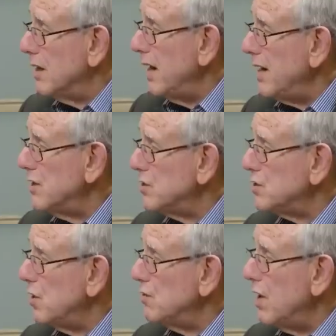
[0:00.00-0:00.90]
Helene, I
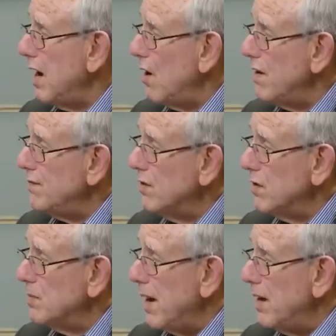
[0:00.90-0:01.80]
just don't know how I
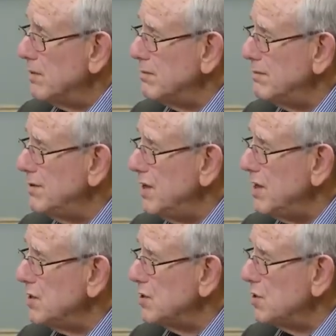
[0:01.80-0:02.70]
feel about
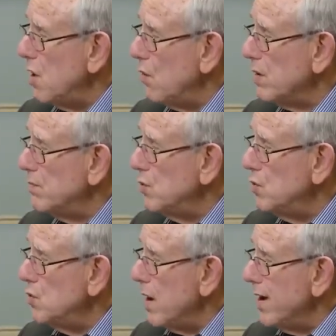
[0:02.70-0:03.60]
Jesus going
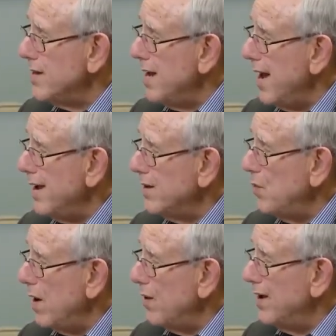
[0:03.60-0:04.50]
boo and yay and
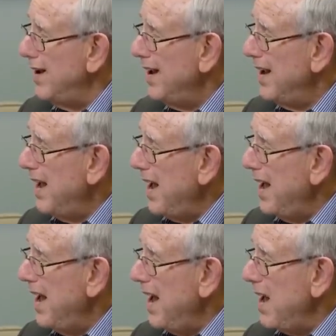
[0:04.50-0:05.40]
wearing...
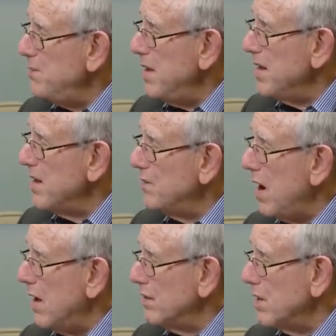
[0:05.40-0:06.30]
and being
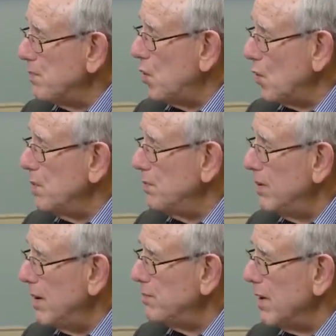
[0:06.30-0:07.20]
involved in a Purim
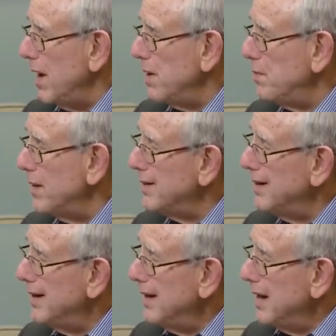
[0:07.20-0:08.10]
play, but,
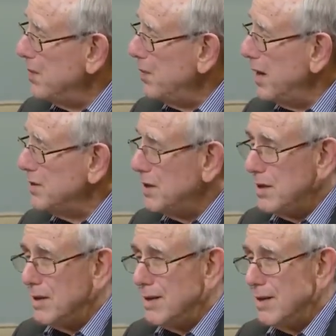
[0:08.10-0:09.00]
but,
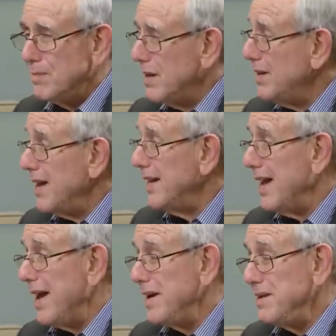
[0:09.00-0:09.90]
but then
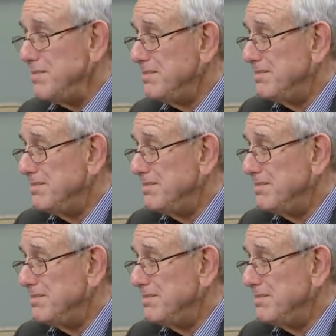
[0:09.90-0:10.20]
again,